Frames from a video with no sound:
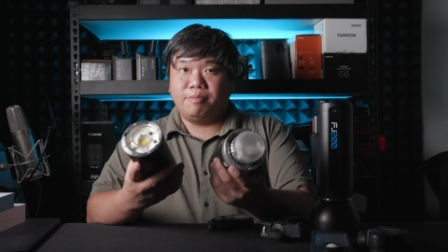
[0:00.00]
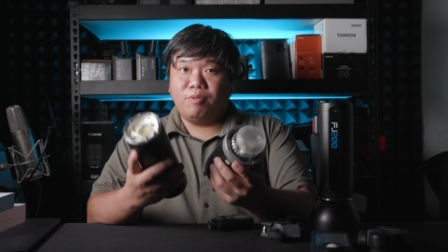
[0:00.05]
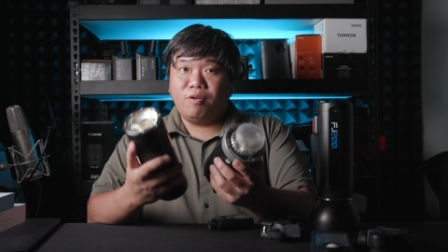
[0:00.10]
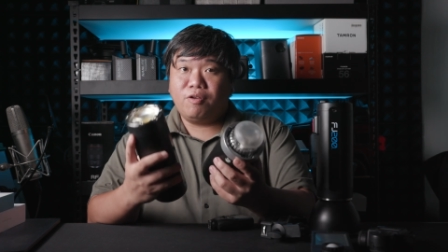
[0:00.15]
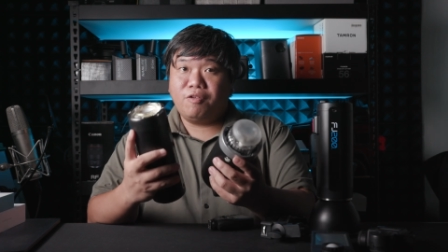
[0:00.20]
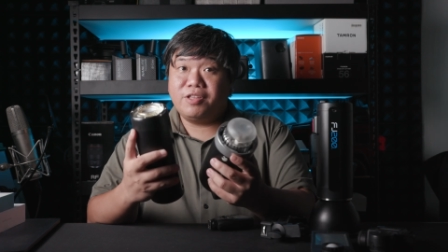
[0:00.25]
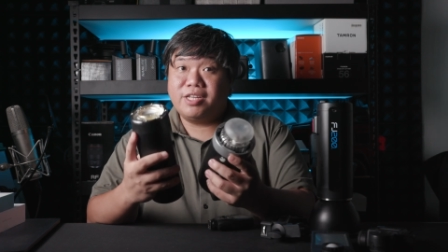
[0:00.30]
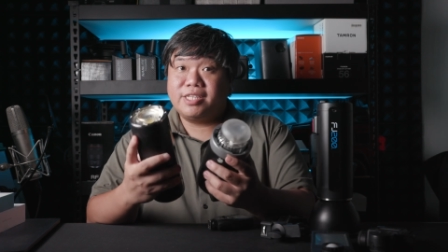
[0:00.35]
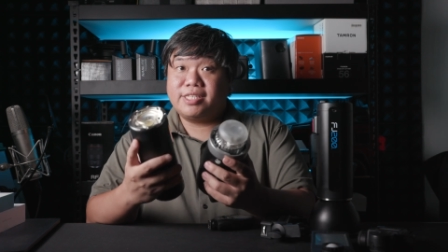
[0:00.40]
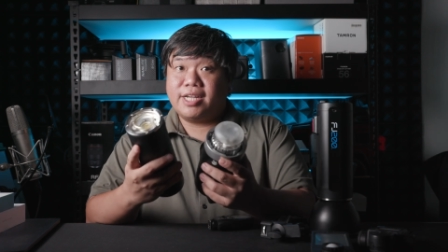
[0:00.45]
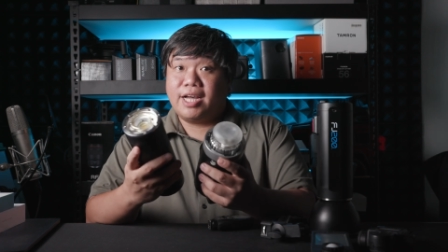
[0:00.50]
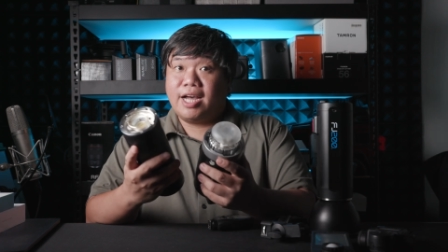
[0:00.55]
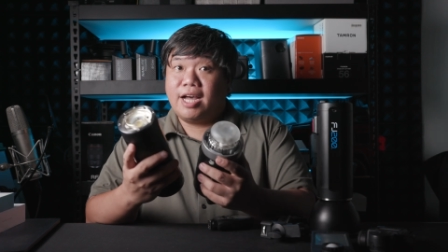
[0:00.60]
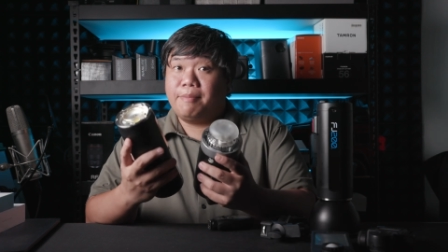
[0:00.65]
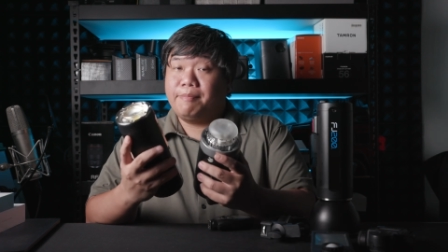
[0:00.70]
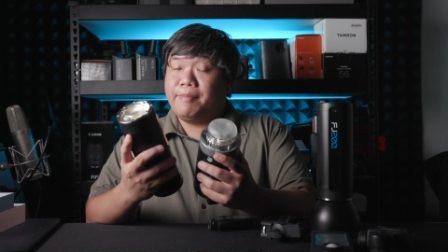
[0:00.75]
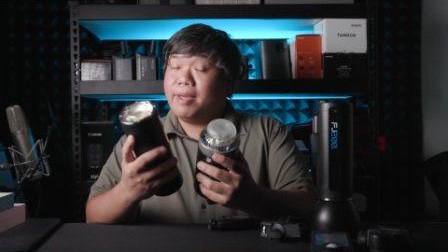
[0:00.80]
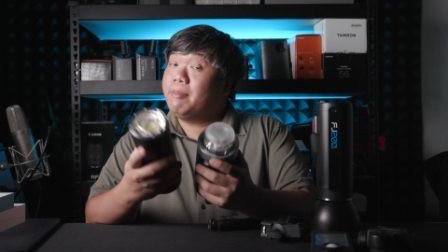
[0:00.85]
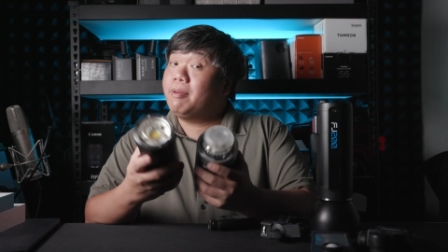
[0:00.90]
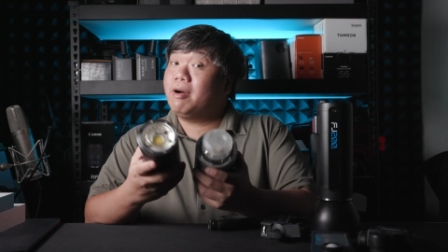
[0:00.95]
Both of these
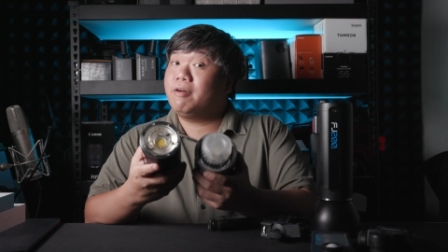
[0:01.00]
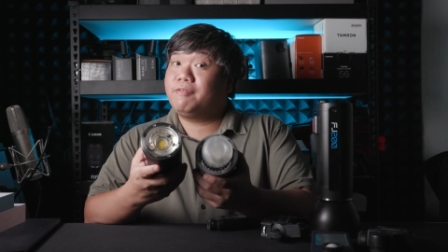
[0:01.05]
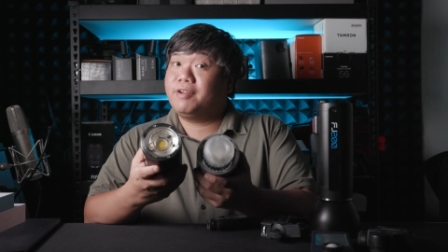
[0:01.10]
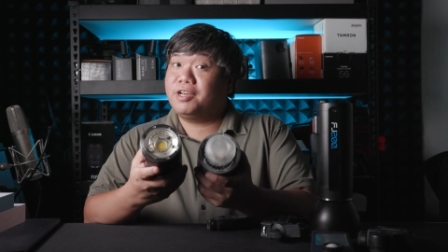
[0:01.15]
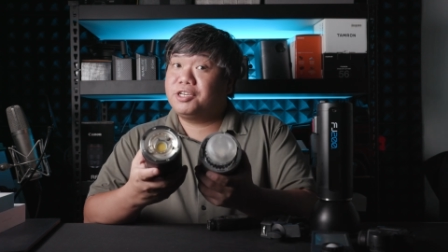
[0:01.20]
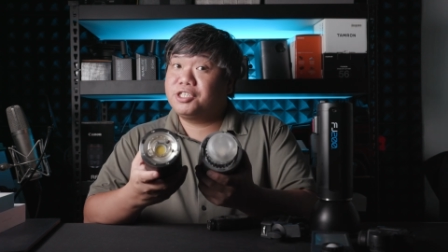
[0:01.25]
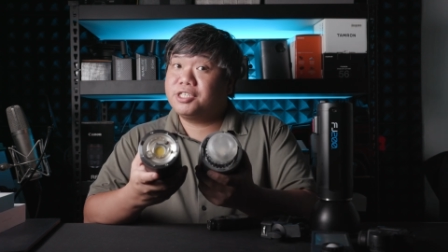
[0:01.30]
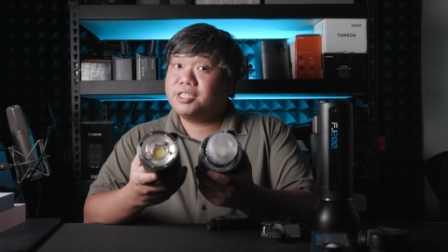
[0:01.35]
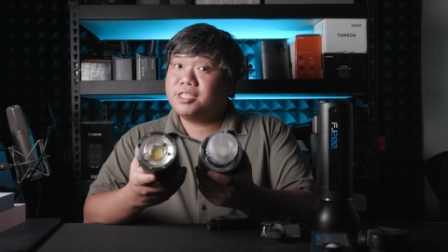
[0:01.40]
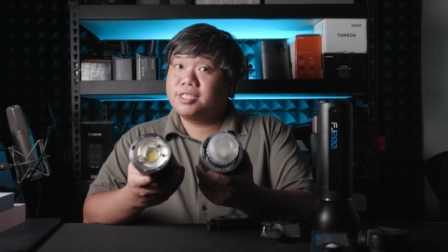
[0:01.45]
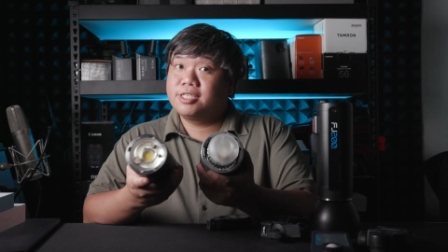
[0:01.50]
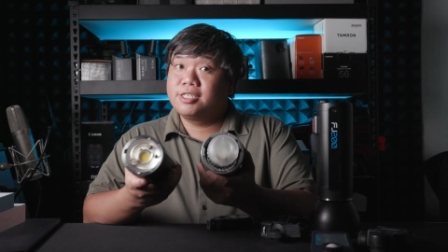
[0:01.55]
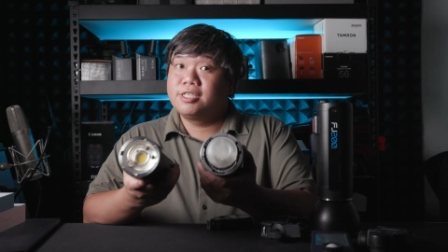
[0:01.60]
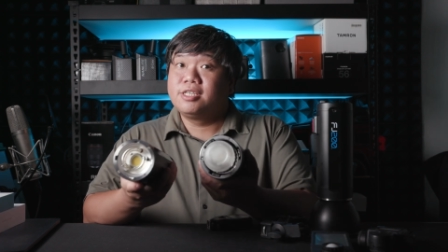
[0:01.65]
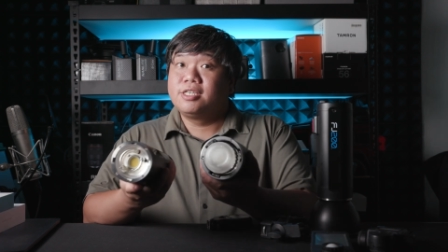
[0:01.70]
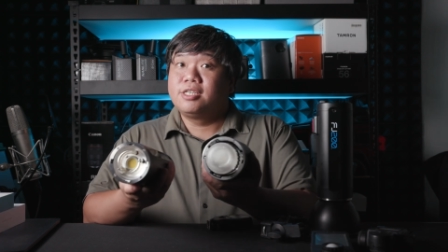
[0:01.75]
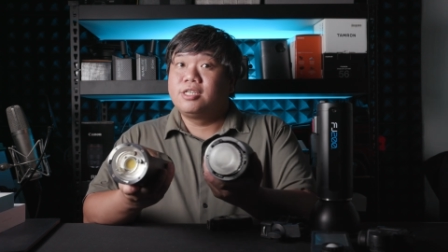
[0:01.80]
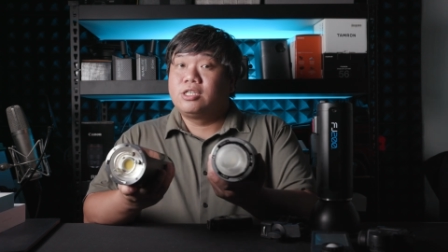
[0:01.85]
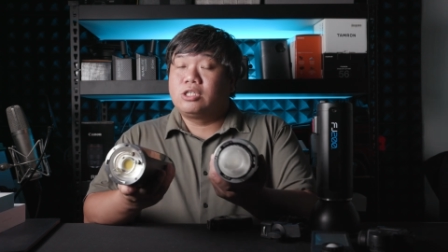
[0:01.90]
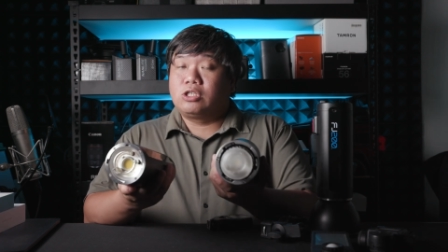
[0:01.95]
are bare-baud flashes,
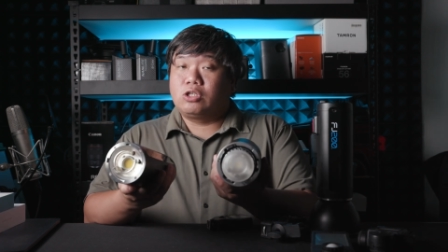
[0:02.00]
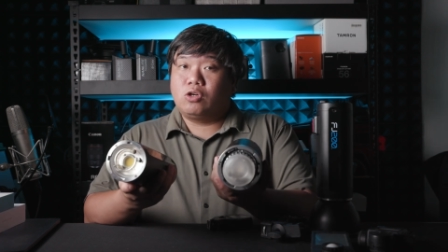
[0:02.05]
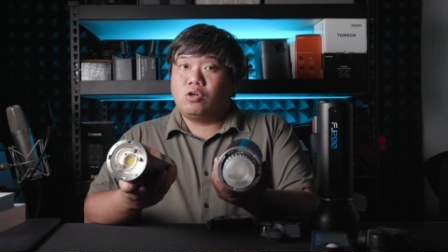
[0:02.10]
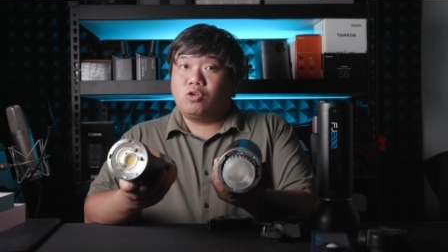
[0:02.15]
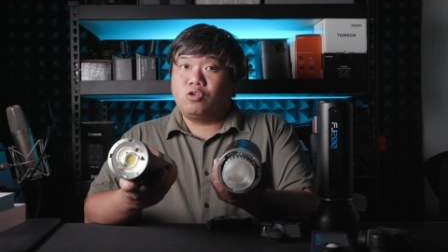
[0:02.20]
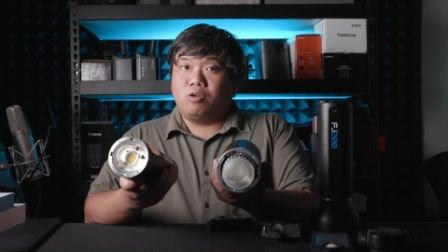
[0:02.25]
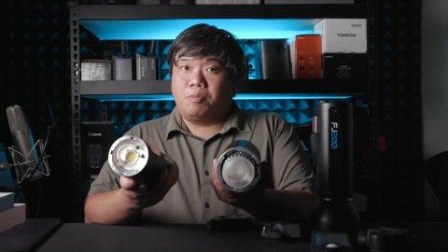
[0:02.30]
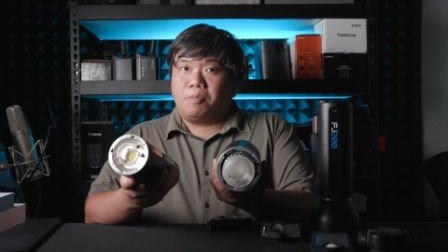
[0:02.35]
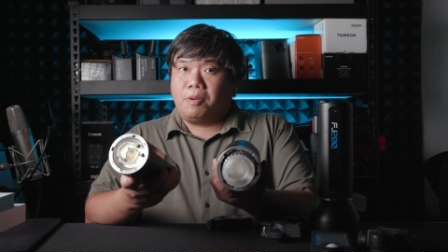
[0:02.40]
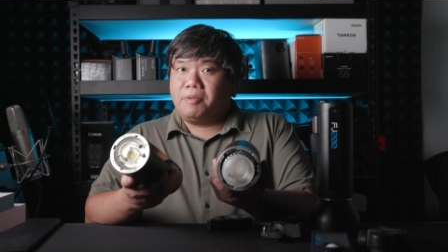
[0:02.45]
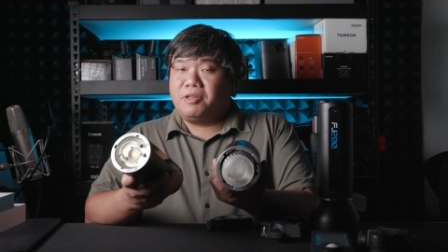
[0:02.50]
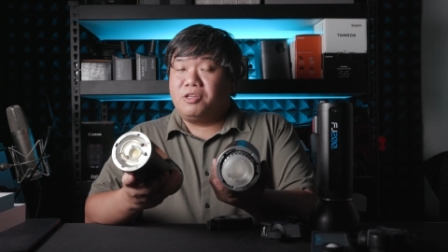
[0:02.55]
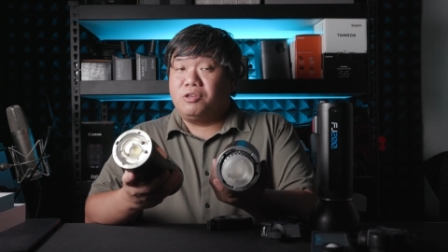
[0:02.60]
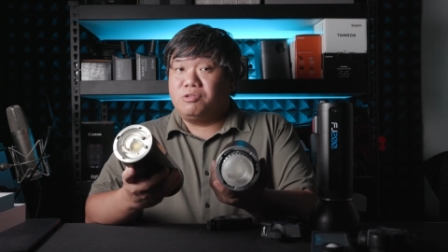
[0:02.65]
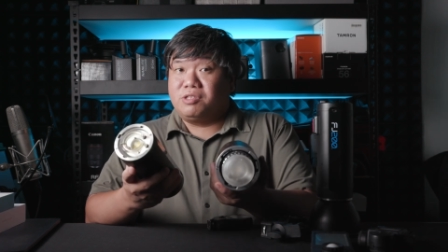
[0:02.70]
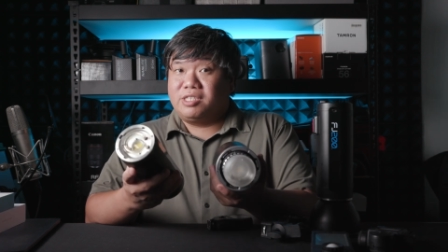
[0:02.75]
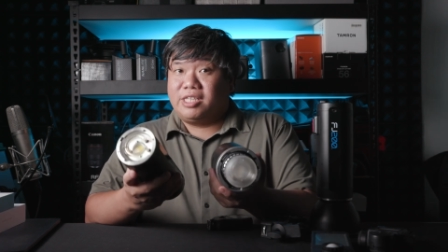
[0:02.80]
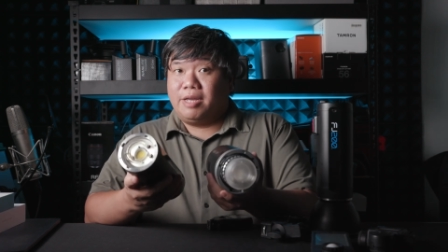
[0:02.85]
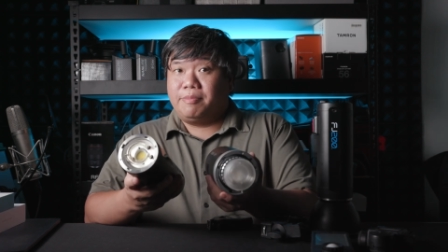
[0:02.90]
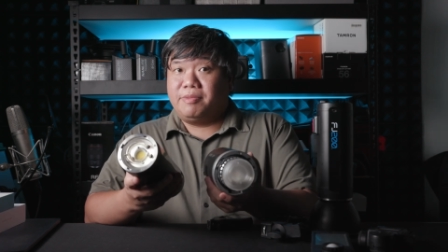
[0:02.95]
so you'll probably
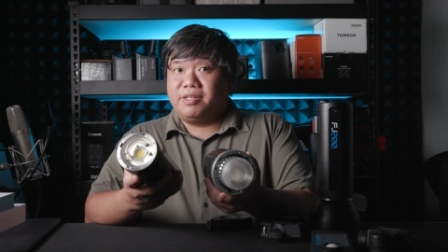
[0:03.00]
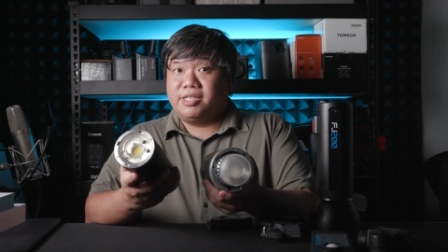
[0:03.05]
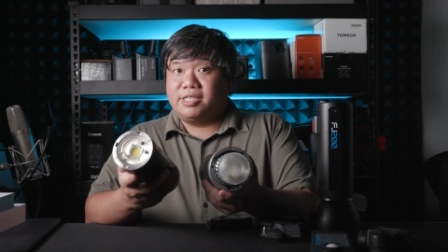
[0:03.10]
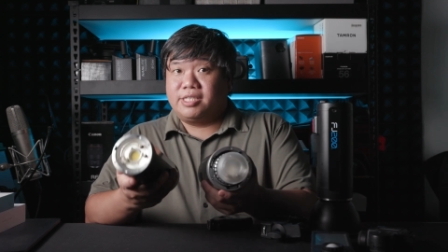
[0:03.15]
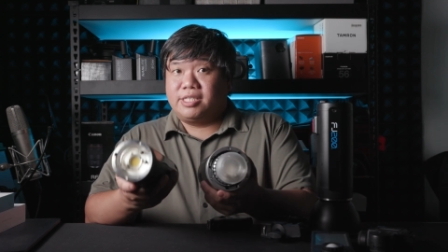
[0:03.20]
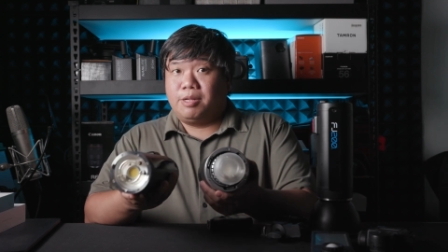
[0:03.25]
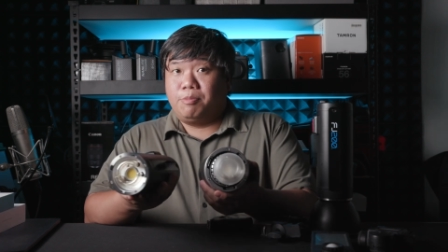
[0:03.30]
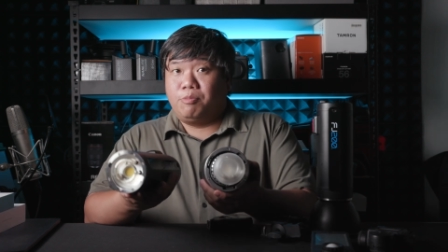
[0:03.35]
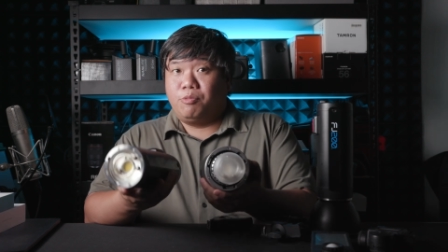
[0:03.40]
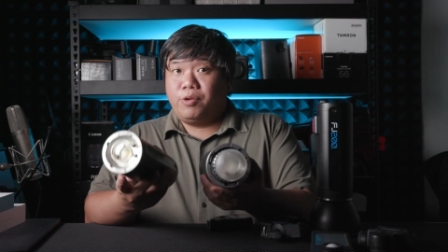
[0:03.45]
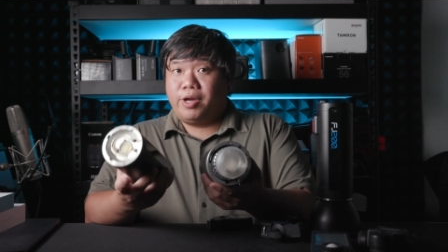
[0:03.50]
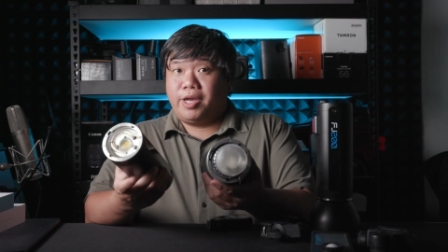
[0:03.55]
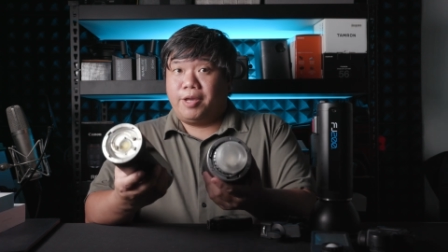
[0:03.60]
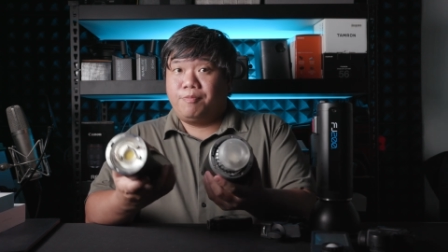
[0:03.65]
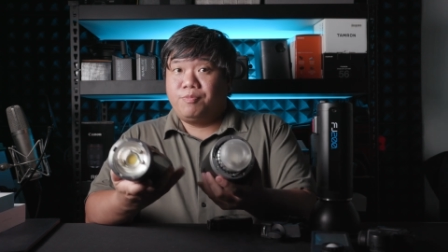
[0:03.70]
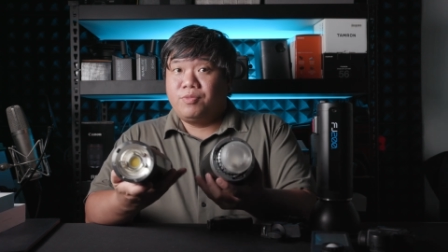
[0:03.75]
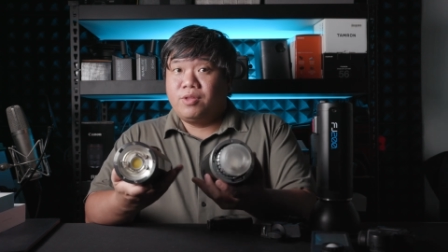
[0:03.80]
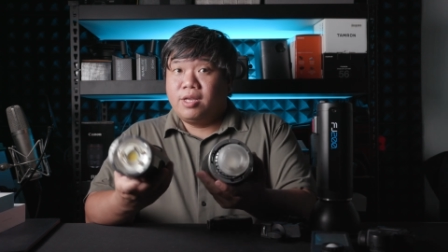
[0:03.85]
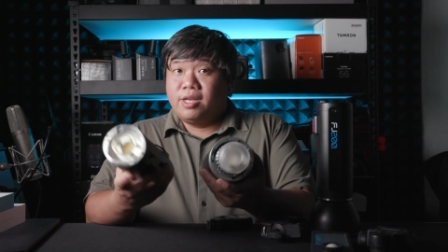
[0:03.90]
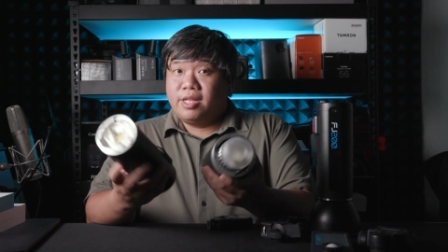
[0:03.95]
use them in the same way.